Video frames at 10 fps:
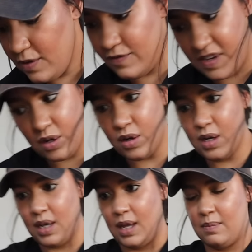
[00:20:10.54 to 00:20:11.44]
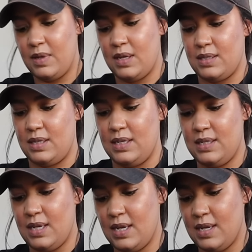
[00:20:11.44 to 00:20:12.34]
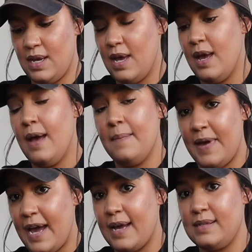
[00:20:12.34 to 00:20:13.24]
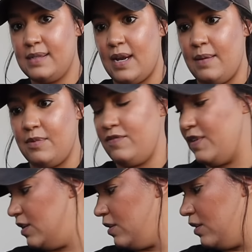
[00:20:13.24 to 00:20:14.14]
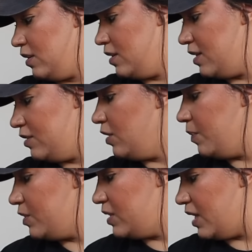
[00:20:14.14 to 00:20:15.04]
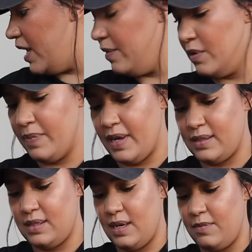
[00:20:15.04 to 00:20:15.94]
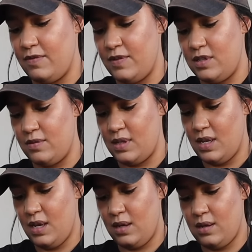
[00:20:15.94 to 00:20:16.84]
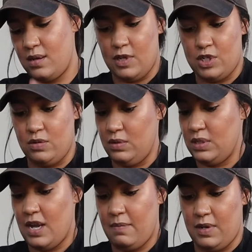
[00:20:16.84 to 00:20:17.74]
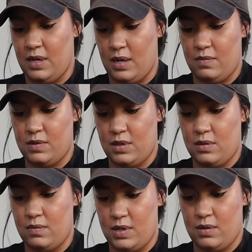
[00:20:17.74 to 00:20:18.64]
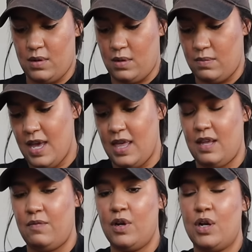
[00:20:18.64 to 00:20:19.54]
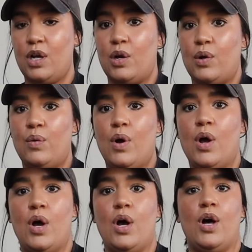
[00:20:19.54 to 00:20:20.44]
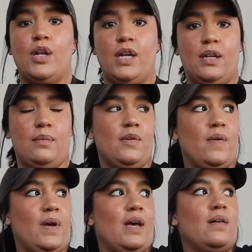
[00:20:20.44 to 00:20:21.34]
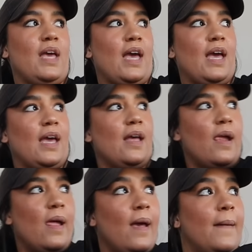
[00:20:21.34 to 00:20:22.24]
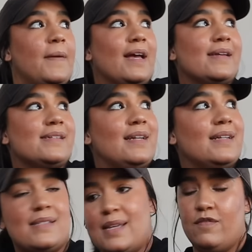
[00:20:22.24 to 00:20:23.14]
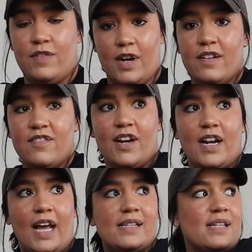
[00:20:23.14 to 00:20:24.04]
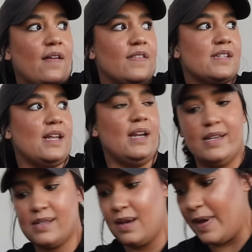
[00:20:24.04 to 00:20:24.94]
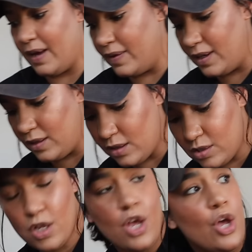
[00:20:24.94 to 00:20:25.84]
feed her again because it is past time to feed her. It's almost an hour past time to feed you, I think. But she was napping and I wasn't going to wake her up. And then we're going to go on a walk because it is very, very nice out. The sun has come out and it looks